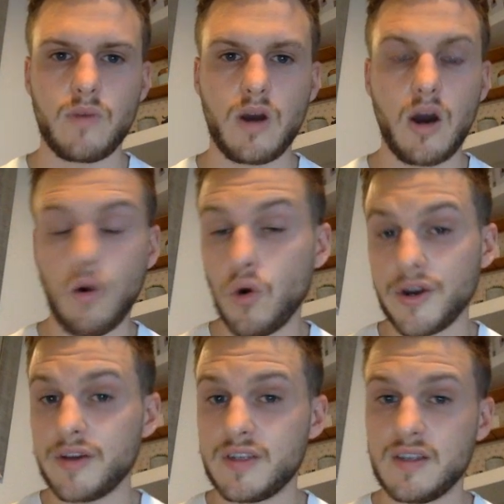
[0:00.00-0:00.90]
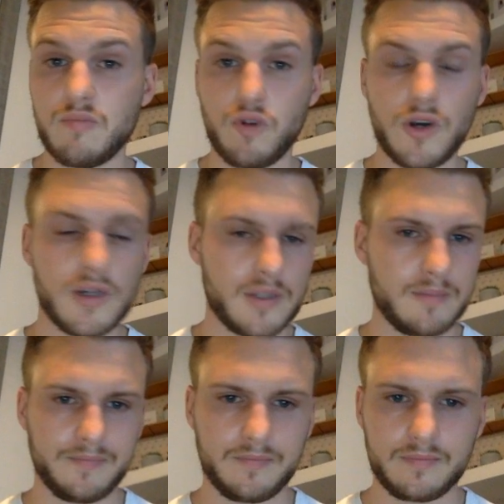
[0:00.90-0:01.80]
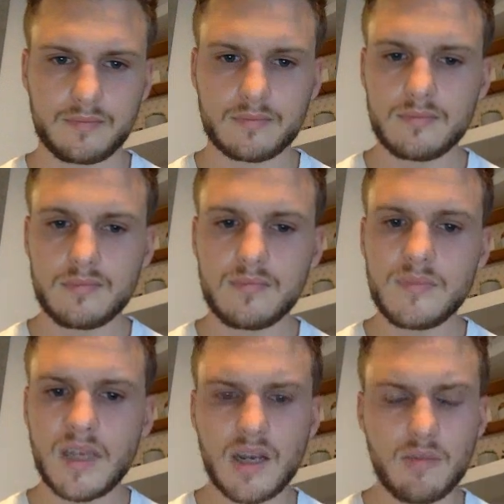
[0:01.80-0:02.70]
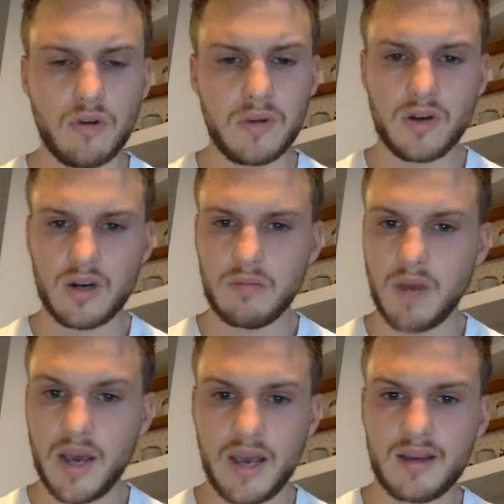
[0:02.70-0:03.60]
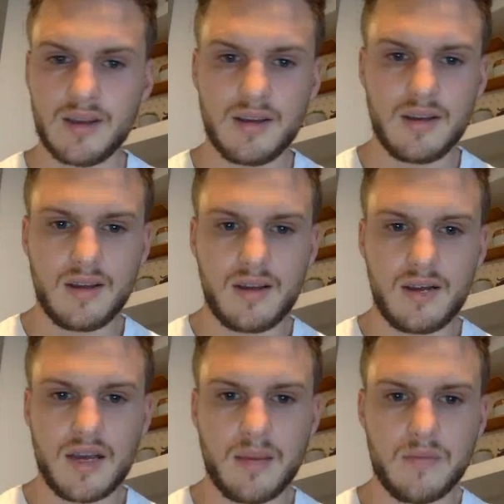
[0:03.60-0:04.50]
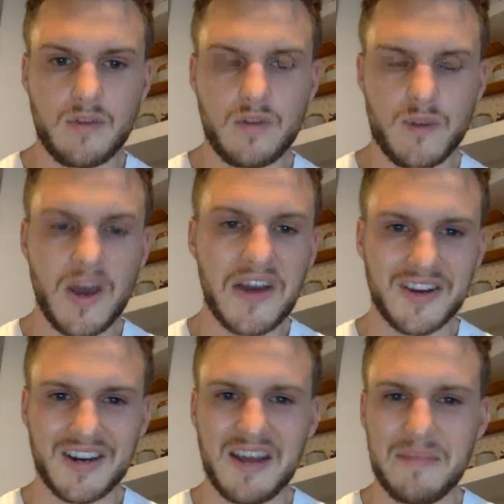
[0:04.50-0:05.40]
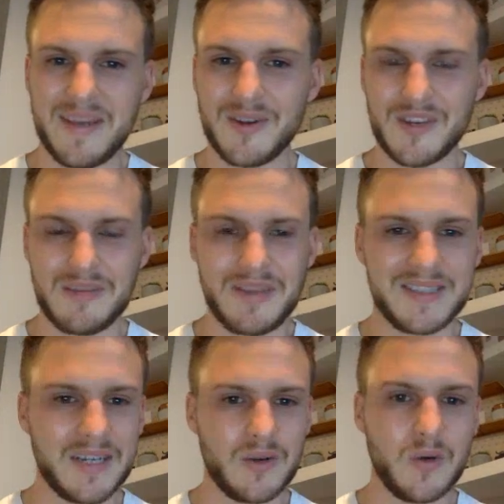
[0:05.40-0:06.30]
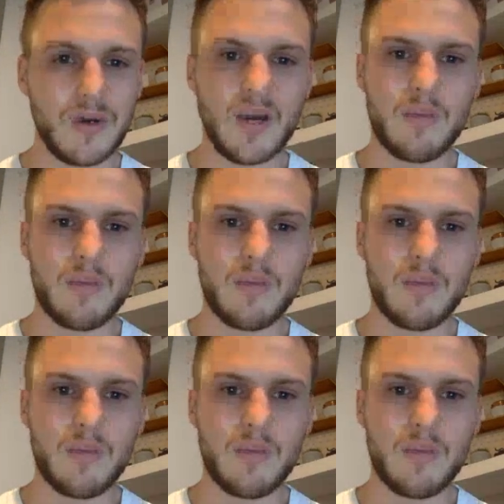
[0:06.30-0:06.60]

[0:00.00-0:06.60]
organizing this product. Again, I'm probably not going to buy it just because I'm going to be documenting it all.